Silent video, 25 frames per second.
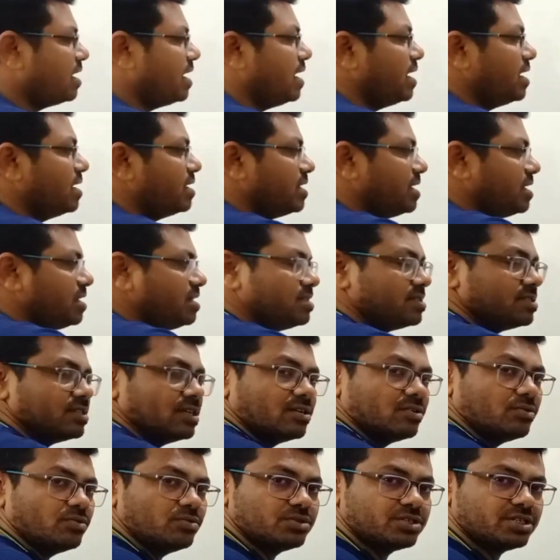and there is
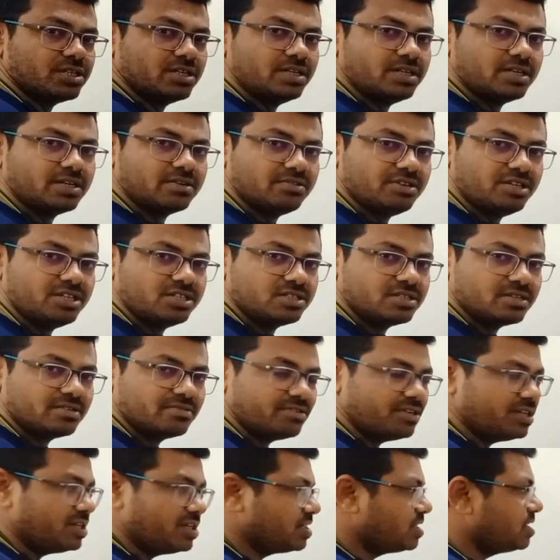an oceanic ridge
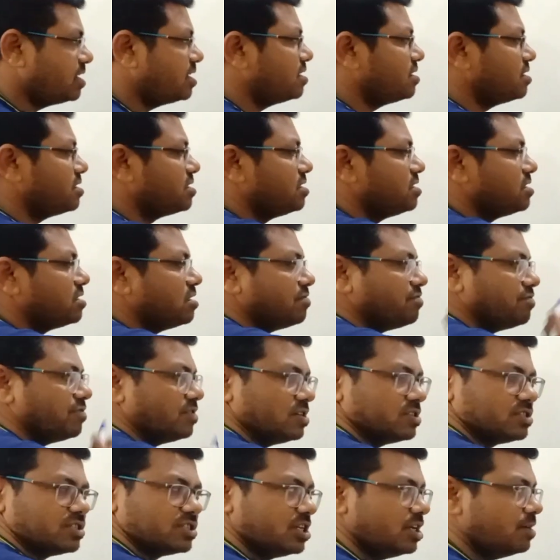created. This is the
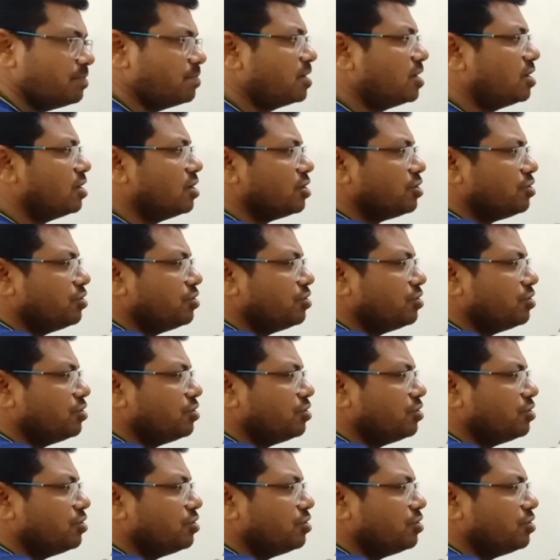first step.